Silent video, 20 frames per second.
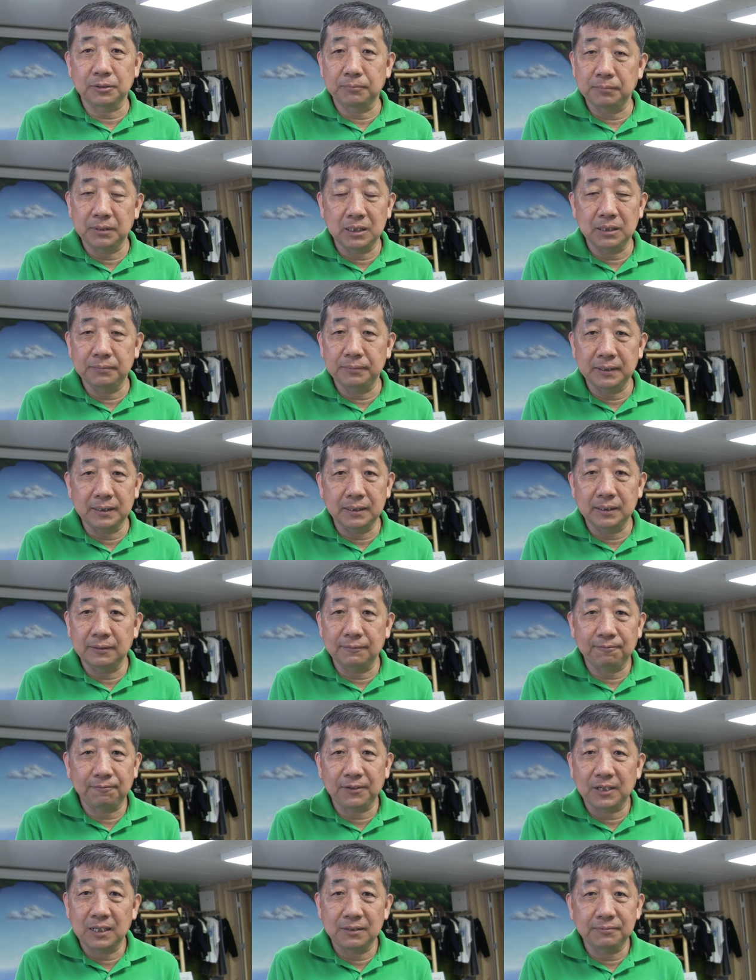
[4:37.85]
Maybe in
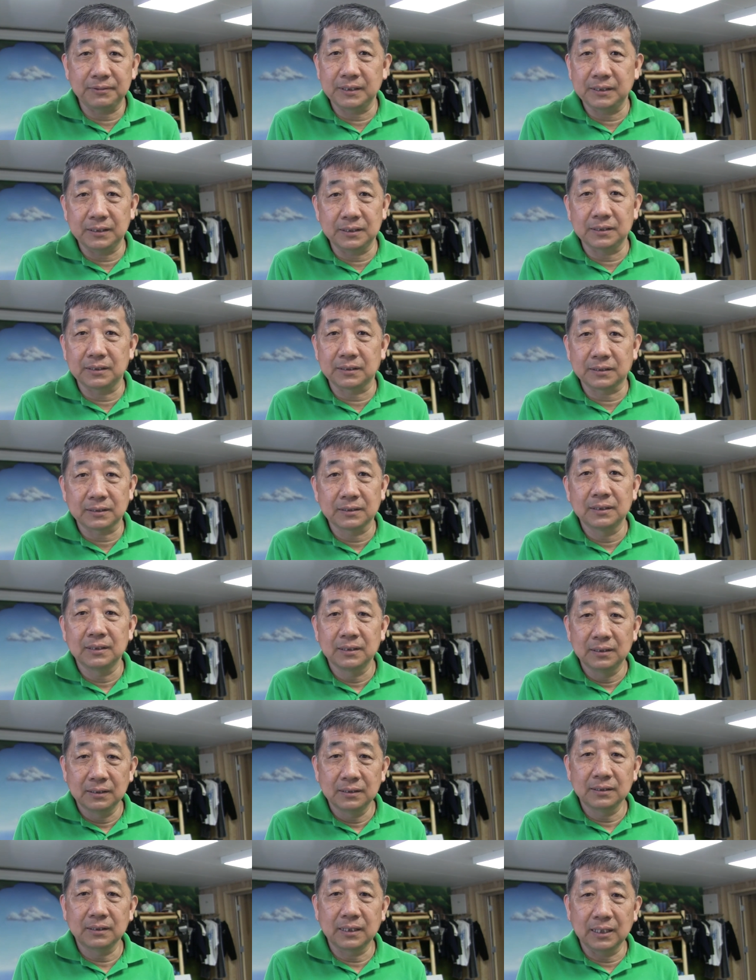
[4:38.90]
five years,
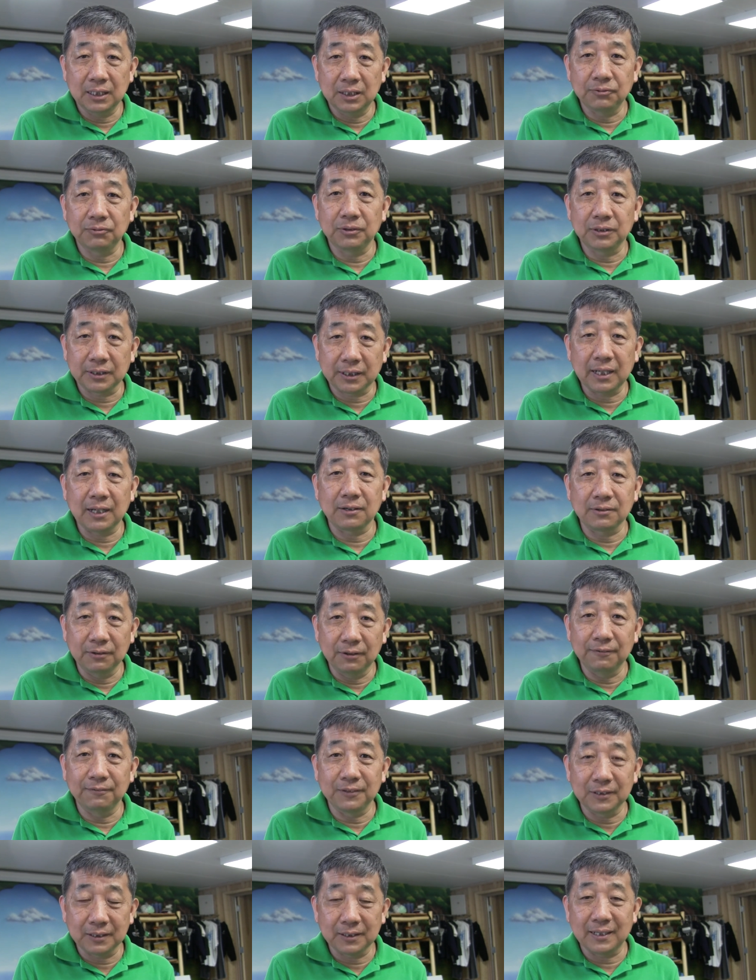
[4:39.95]
they will take
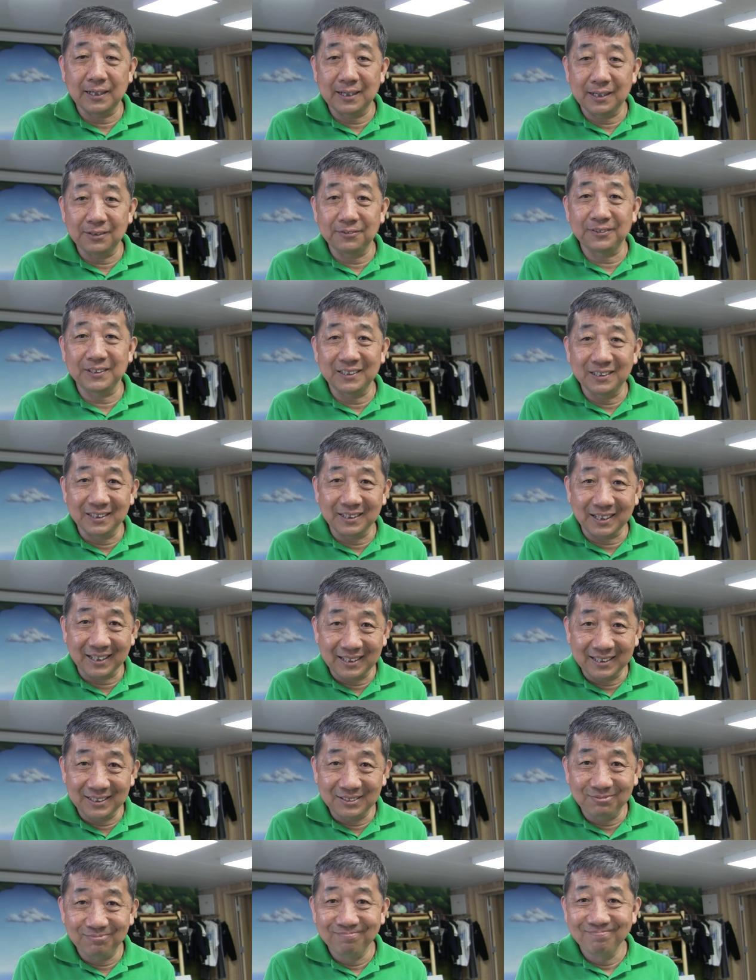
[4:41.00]
over the area again.